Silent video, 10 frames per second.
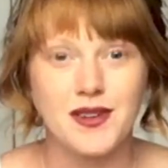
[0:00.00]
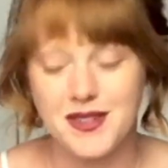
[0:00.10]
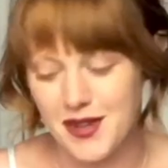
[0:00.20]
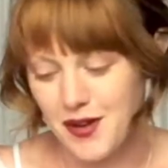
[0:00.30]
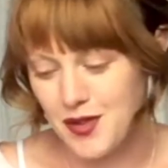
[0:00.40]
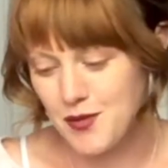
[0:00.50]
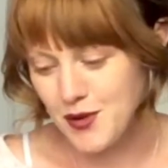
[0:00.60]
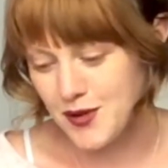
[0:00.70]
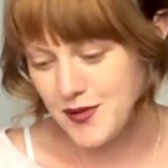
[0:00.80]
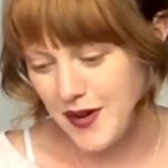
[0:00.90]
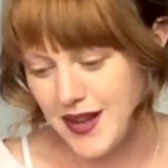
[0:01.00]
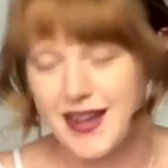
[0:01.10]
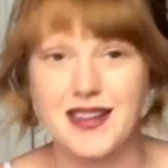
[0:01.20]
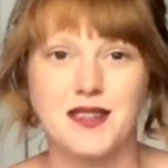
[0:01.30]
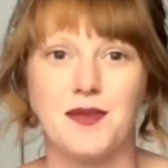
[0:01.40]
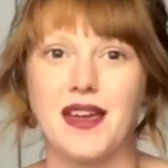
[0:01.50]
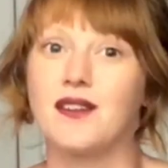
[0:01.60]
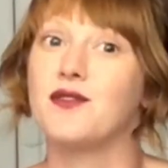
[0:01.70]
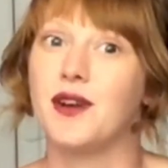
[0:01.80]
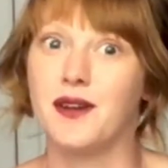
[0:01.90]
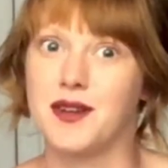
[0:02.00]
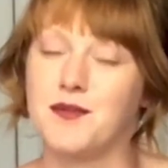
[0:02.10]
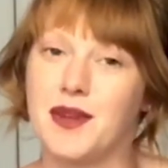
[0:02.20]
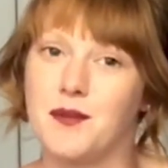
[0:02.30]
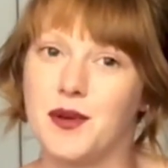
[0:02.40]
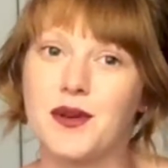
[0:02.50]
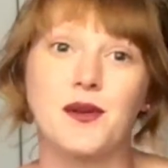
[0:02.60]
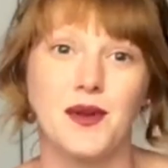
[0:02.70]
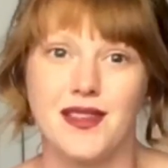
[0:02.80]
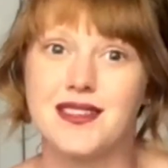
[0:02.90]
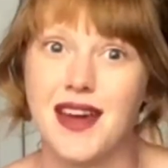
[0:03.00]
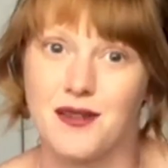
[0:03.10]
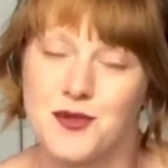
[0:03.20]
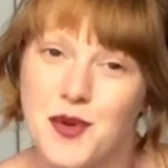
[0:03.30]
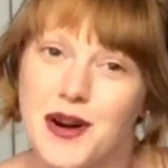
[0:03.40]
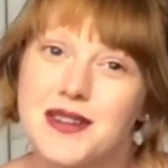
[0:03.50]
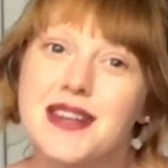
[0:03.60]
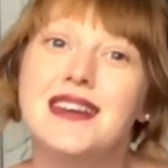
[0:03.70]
So the board was very kind to me and followed up Big Book with its counterpart.